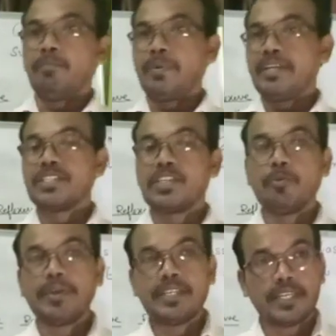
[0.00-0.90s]
Please
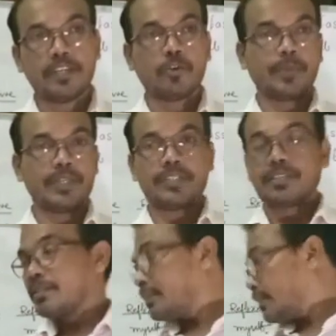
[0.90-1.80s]
give me 10
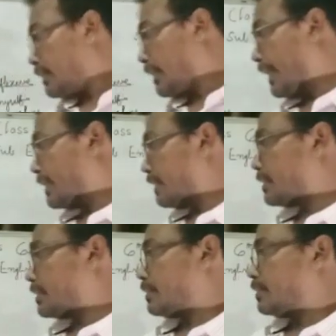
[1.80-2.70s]
rupees. Like
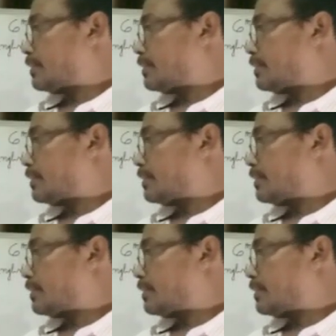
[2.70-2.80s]
that.